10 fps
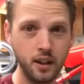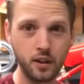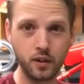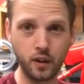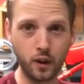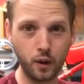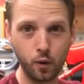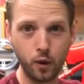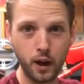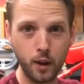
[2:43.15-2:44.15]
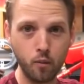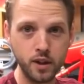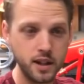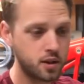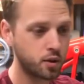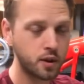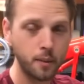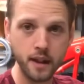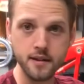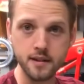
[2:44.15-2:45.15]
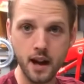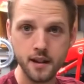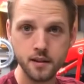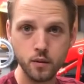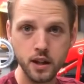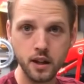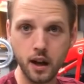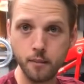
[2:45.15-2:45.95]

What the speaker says: So we did talk about this last week.